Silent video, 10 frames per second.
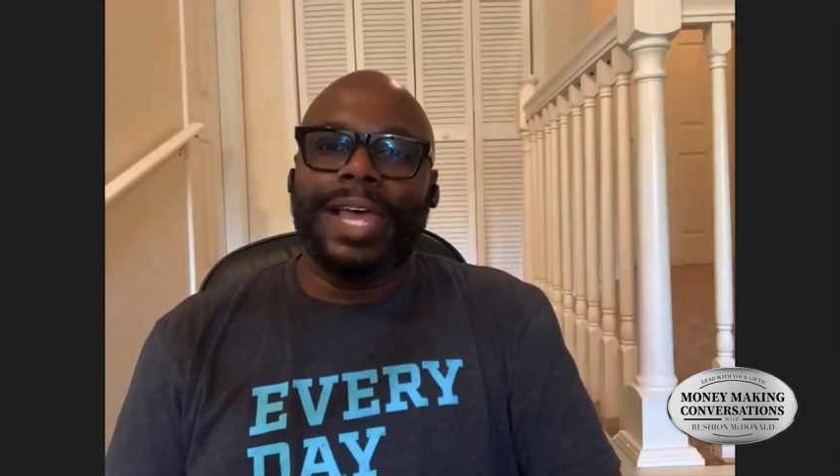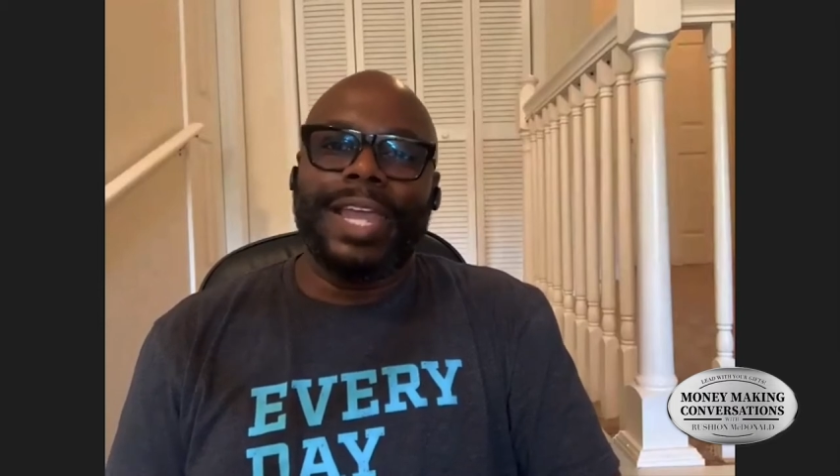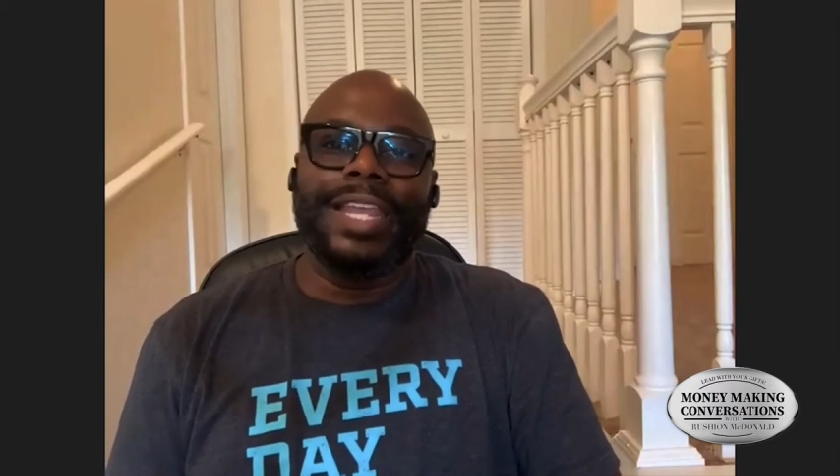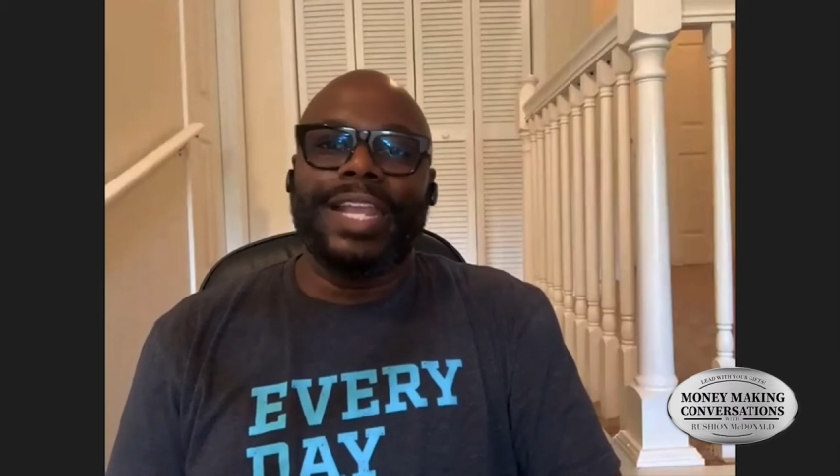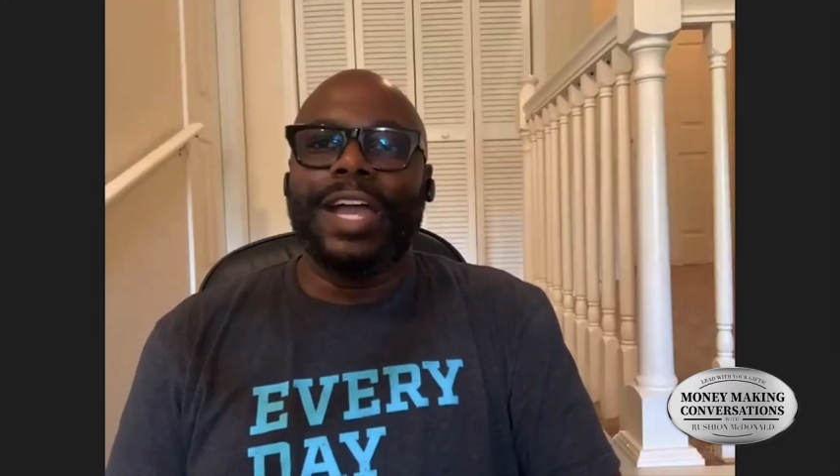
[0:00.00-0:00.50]

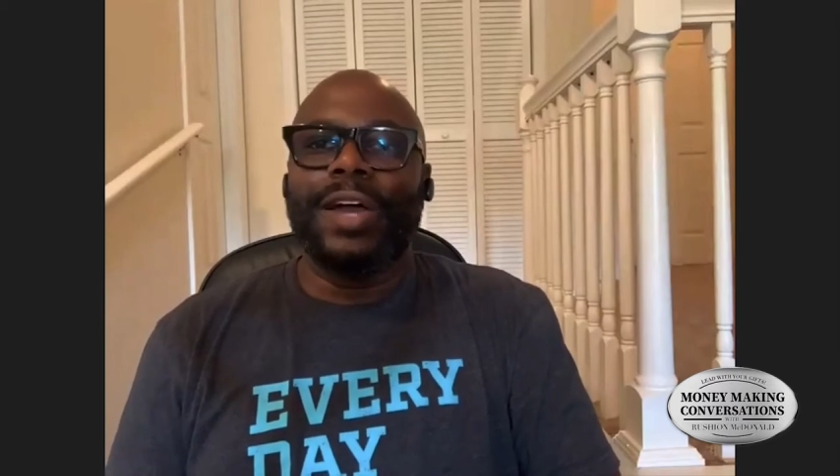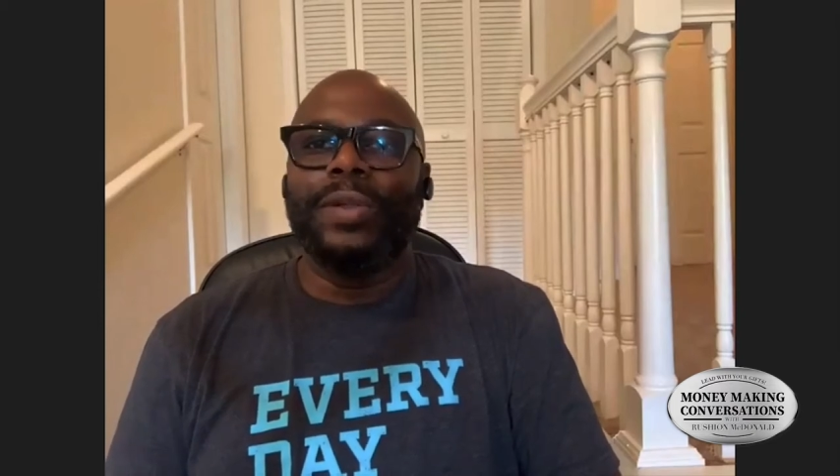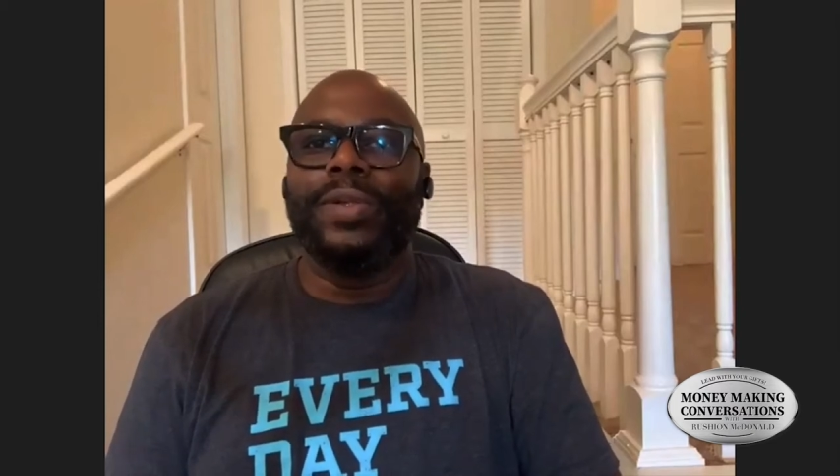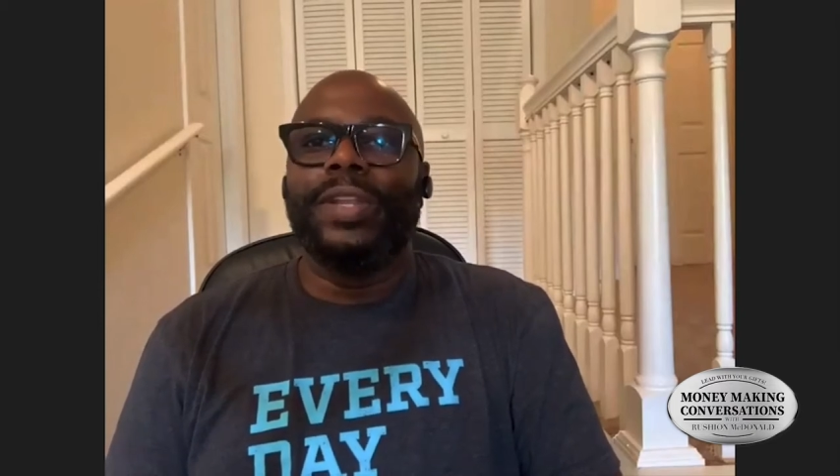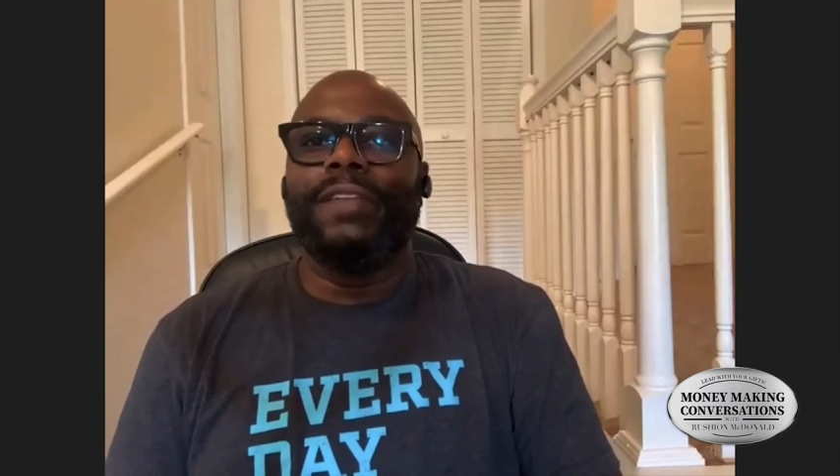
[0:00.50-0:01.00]
behind the
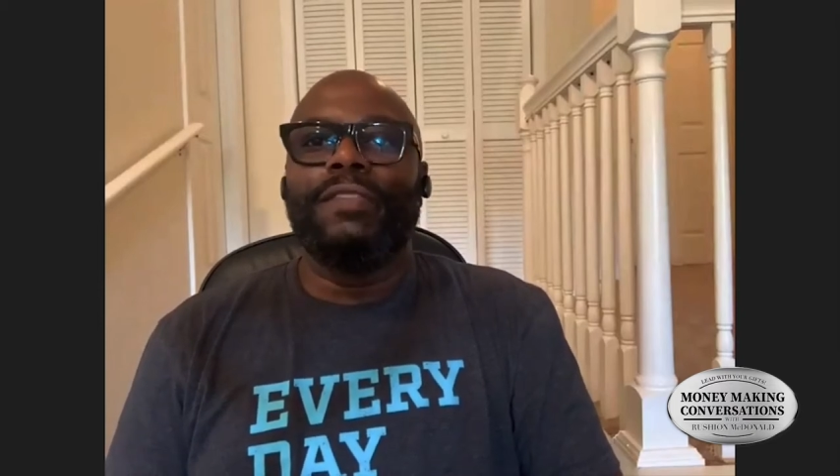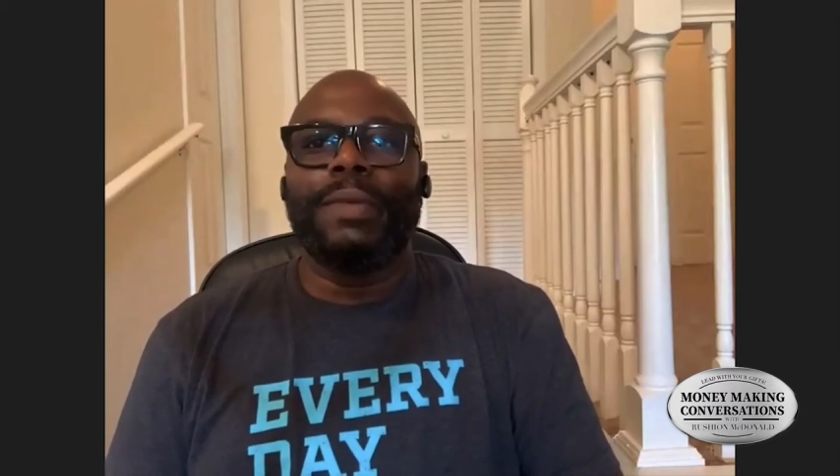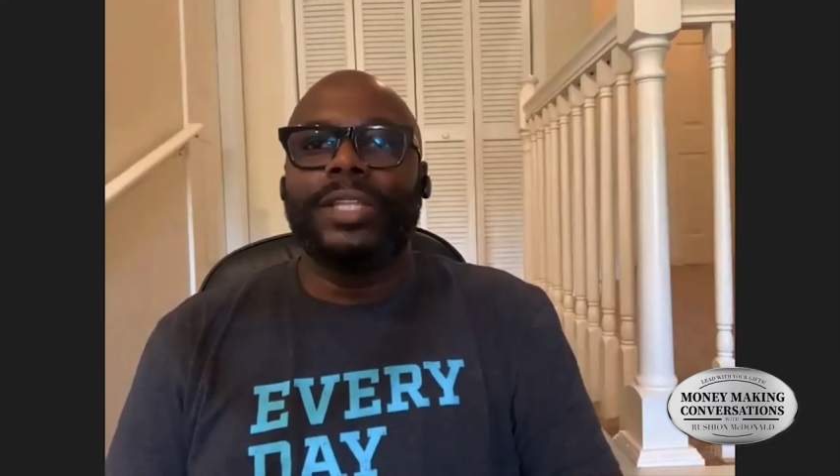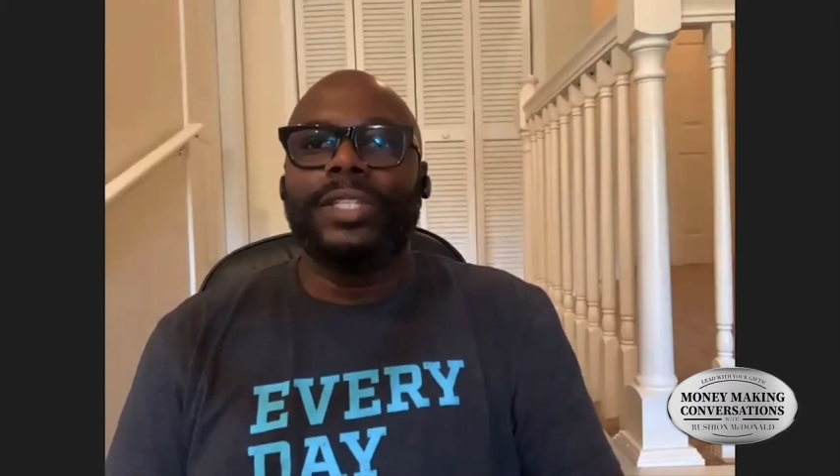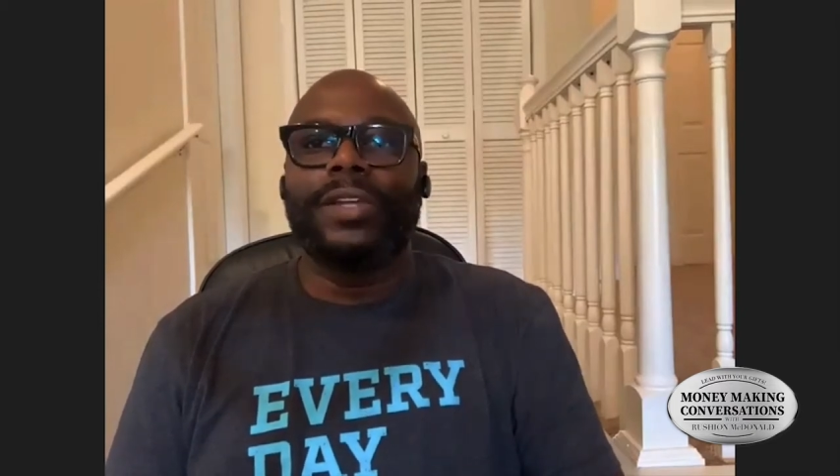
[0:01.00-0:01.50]
counter and everybody